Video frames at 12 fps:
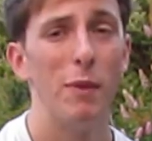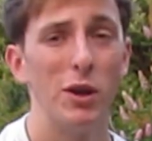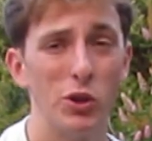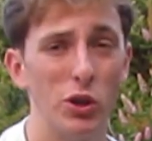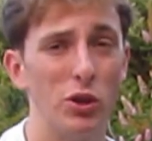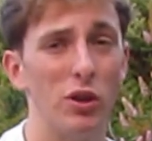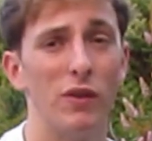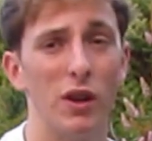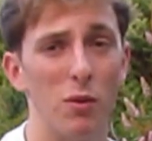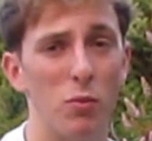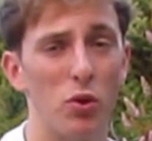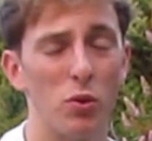Make sure you do the
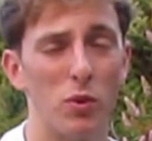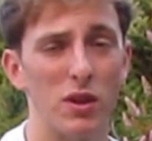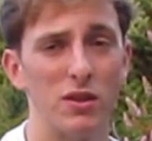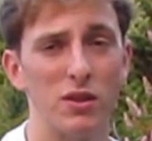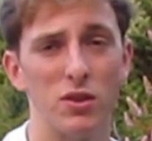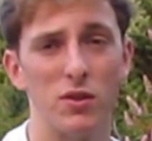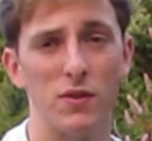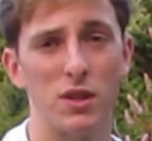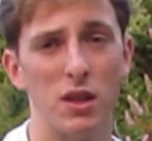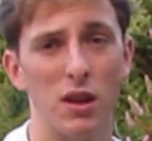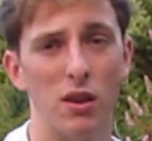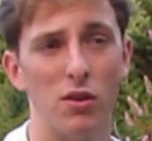video more than once, because
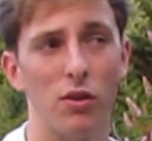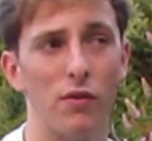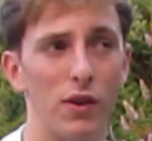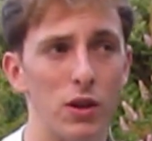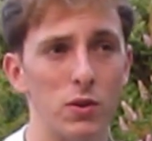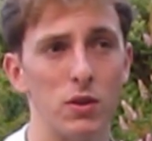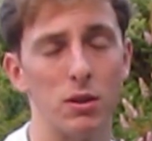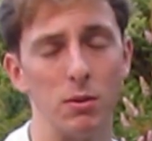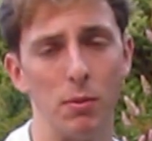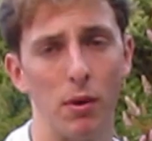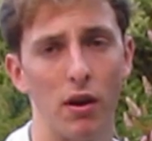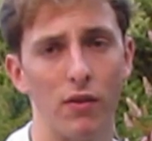obviously not the first one's going to
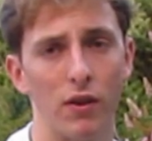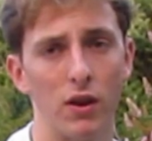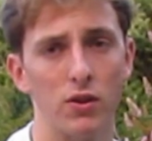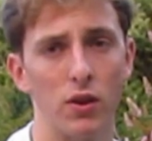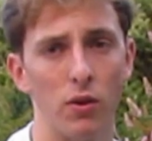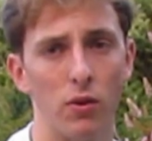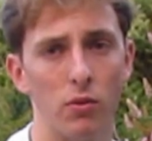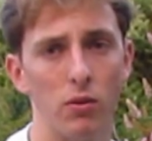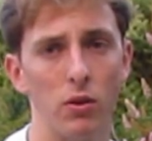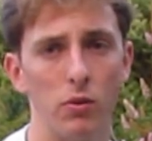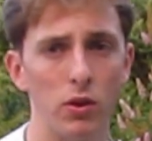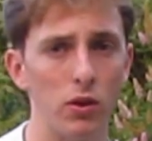be perfect, so
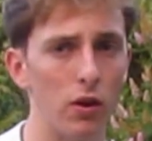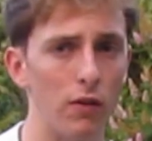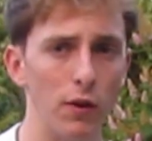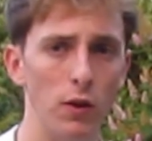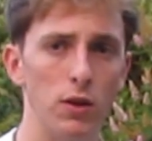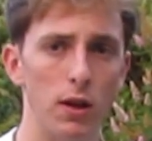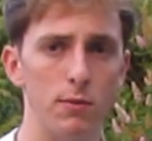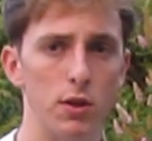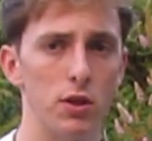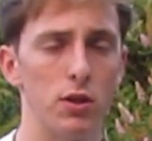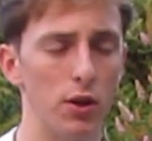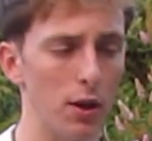you want to do it a few times
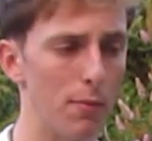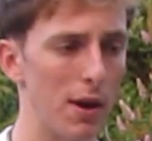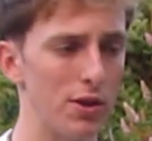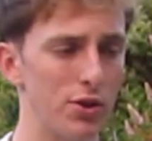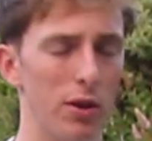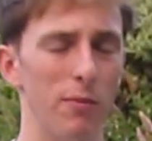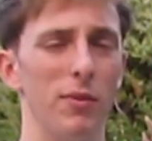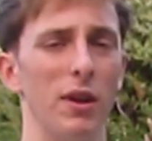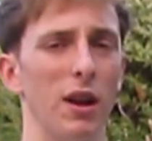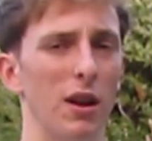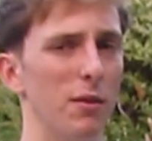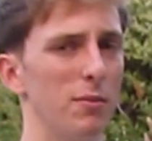just so you can match up the
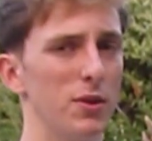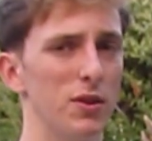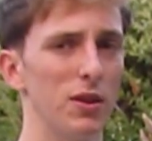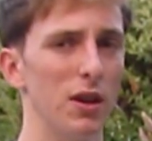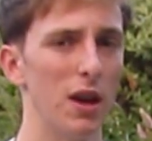clips.